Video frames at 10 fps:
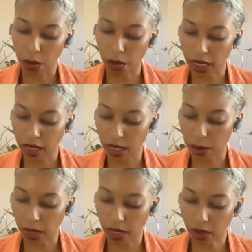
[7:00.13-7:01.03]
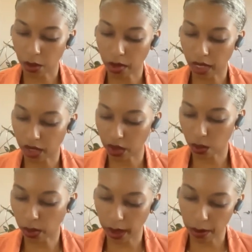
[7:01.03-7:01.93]
Breezes peel blush
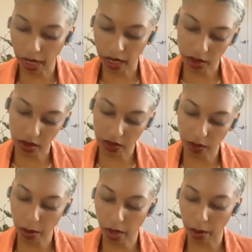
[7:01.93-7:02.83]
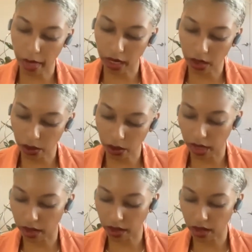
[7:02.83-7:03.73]
and white petals from her
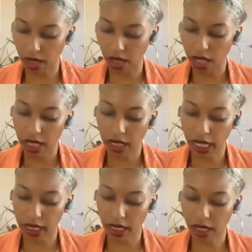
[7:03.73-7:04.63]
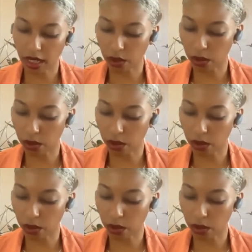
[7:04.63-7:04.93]
magnolia, lacing